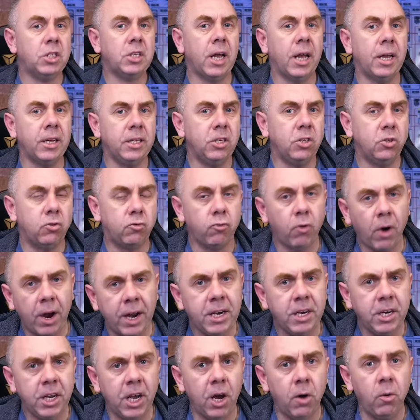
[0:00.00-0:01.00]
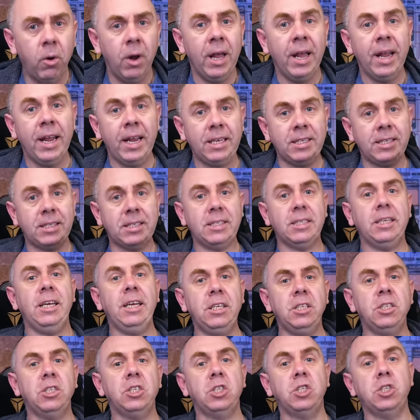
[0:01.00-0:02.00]
sized radio. It
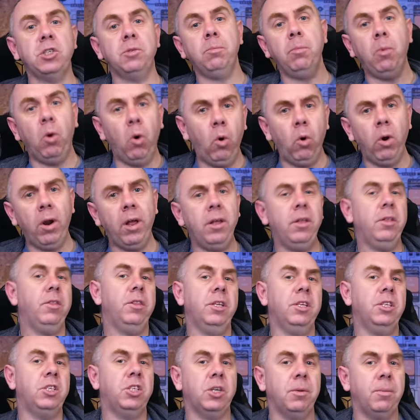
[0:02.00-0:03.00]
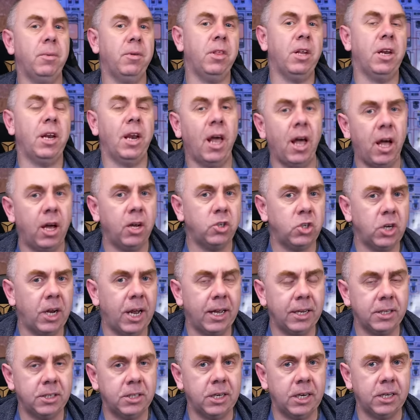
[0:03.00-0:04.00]
sits smaller than some of the larger
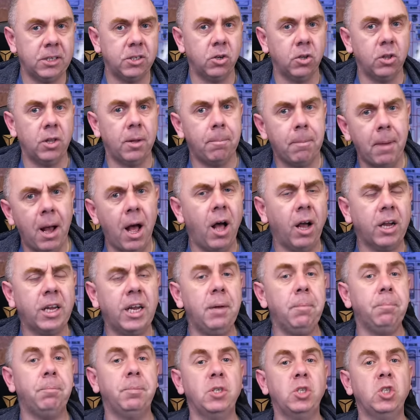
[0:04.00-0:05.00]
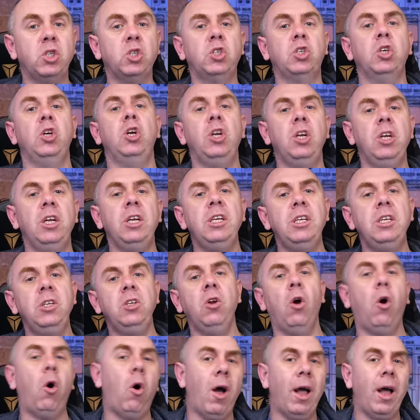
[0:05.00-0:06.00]
handsets on the market, but certainly
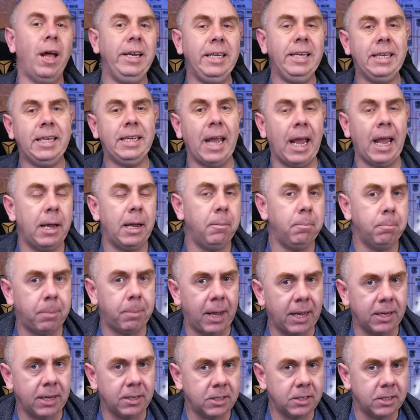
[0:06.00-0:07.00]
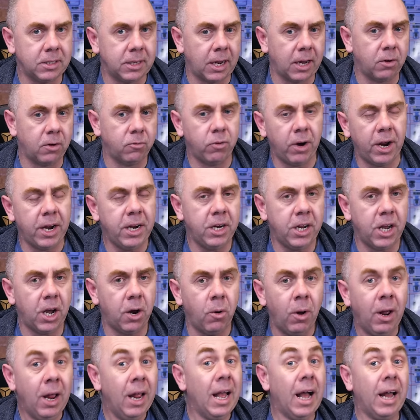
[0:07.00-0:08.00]
not a gamepad style radio,
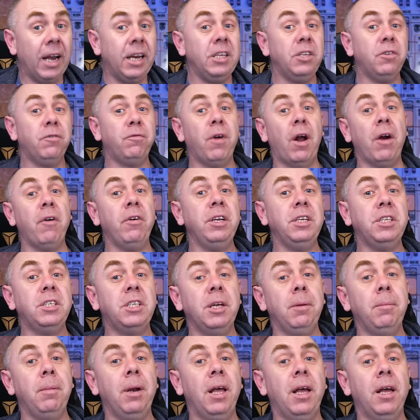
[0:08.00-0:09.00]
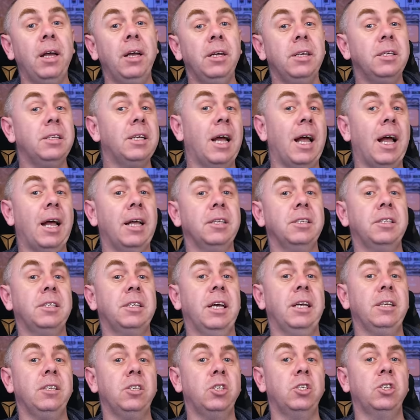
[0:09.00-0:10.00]
and is very similar to
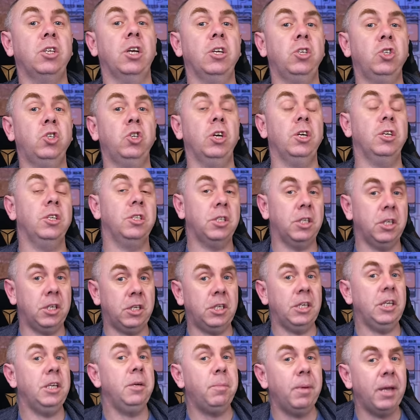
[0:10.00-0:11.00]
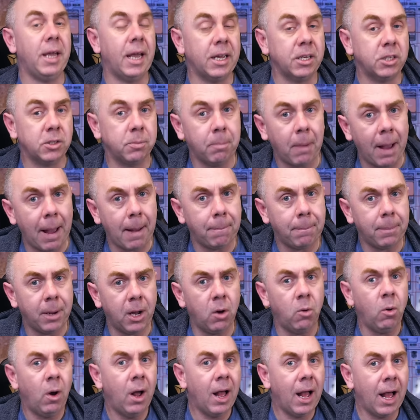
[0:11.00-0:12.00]
handsets such as the TBS
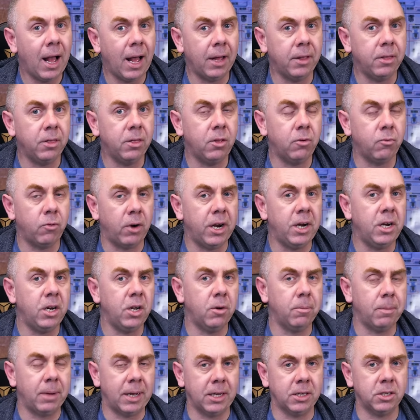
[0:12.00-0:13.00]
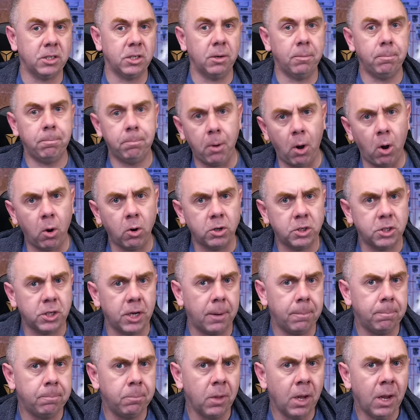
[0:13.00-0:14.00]
Mambo and the Radio Master
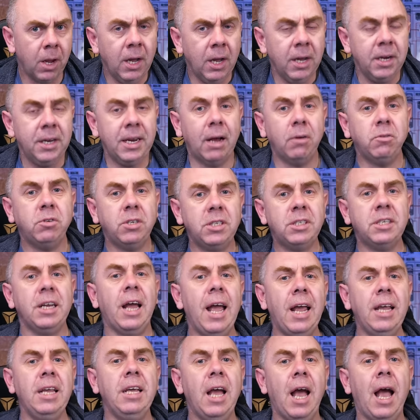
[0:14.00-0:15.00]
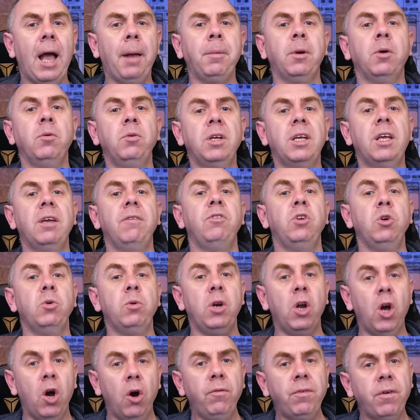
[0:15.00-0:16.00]
Boxer. Now today, I'm going to give you
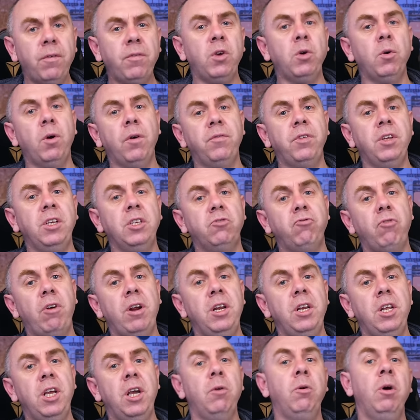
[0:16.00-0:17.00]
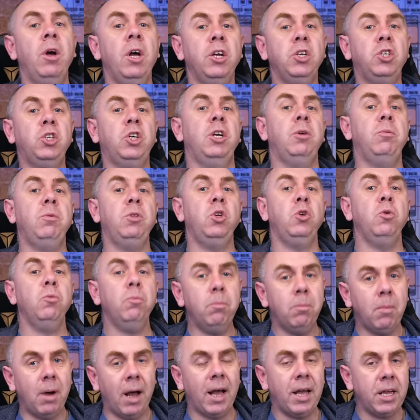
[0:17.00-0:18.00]
an overview of this radio, share with you
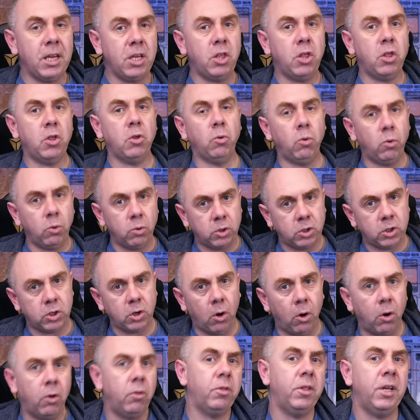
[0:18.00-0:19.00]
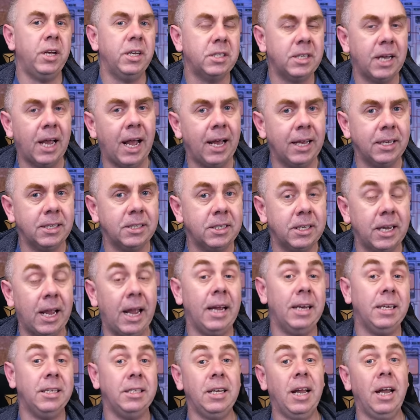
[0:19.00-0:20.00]
my thoughts on this
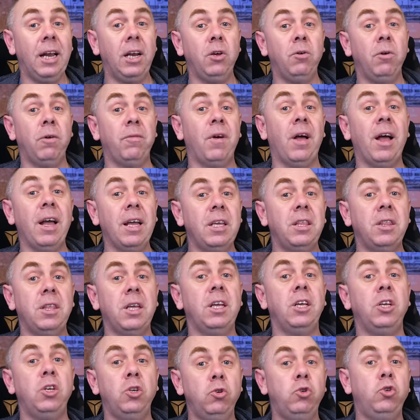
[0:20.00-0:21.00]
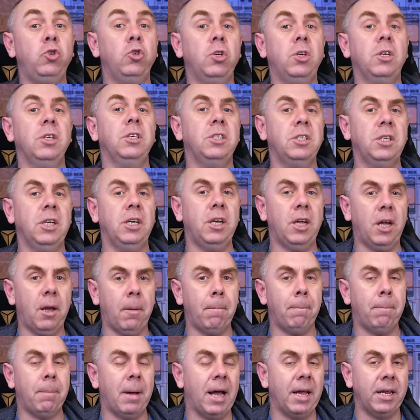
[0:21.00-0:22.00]
handset, and tell you if I think you should consider
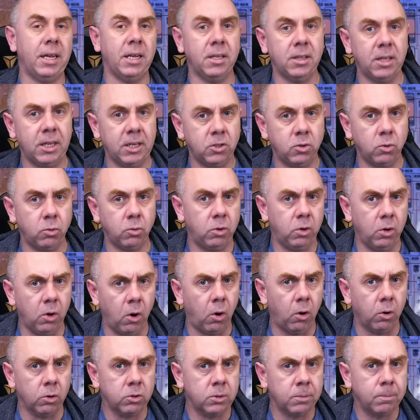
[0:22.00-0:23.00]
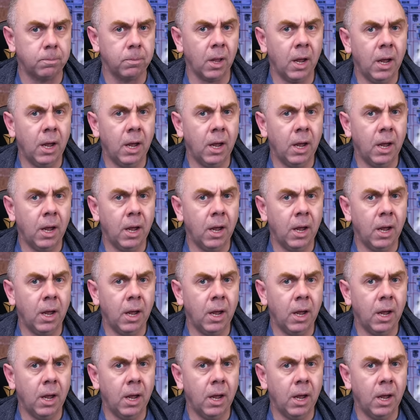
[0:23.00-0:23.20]
buying this or not.